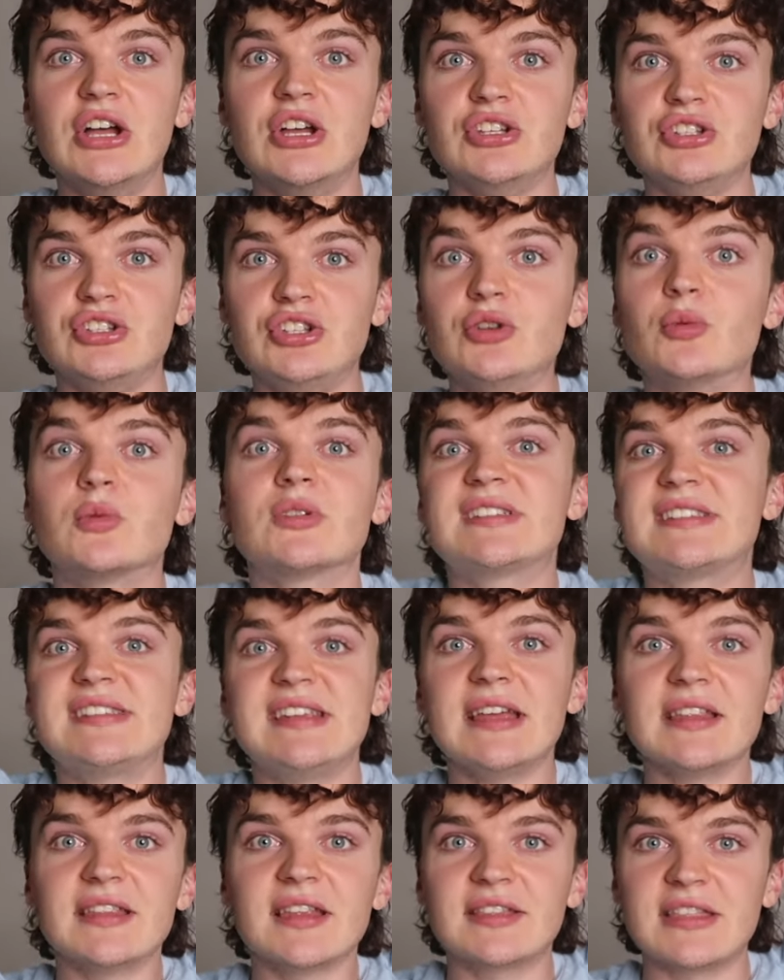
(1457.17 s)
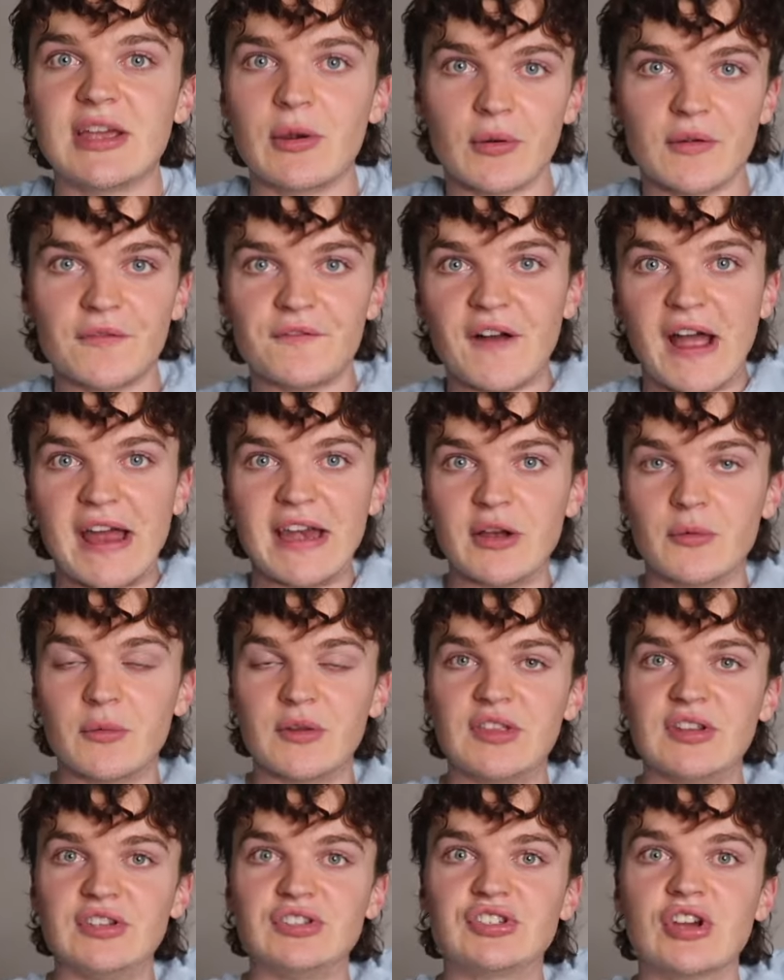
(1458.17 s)
you were seeing that they were fighting
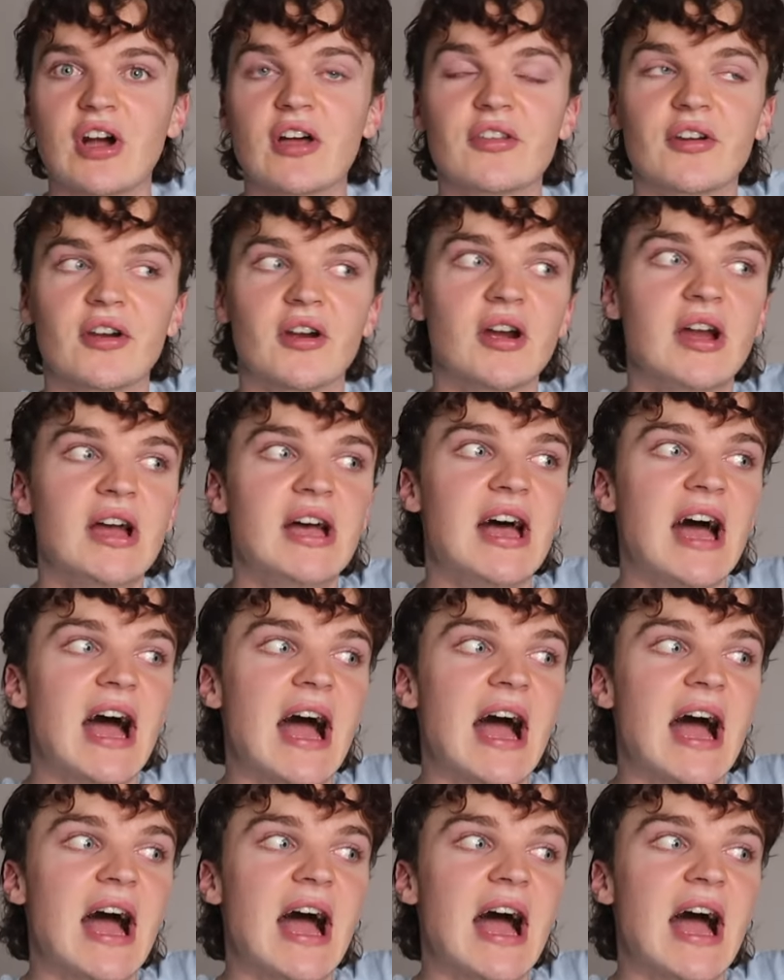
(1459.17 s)
with each other,